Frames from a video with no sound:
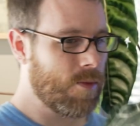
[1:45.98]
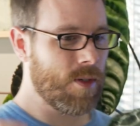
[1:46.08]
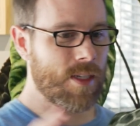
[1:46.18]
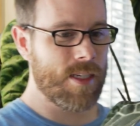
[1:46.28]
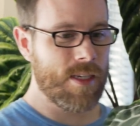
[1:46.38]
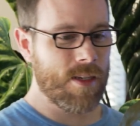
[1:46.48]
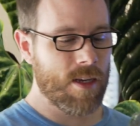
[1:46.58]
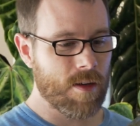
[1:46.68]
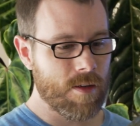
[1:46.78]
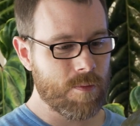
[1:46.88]
Really
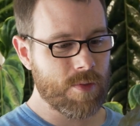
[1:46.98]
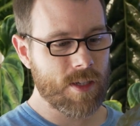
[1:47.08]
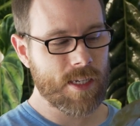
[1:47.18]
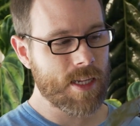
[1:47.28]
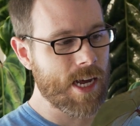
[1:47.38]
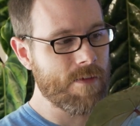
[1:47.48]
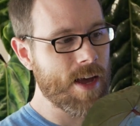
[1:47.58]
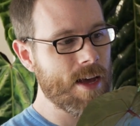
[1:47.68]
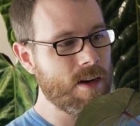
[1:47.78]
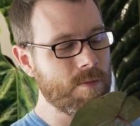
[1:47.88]
a plant that I've
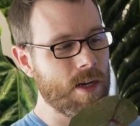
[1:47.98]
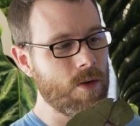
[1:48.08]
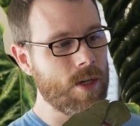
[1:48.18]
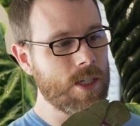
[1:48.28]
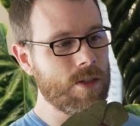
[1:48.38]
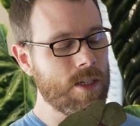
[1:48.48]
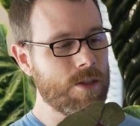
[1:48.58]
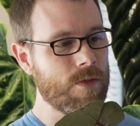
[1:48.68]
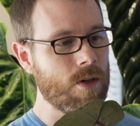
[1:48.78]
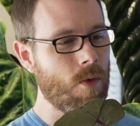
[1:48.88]
had on my wish
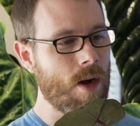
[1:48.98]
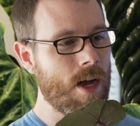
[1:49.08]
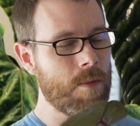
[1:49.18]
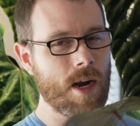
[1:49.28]
list for a while,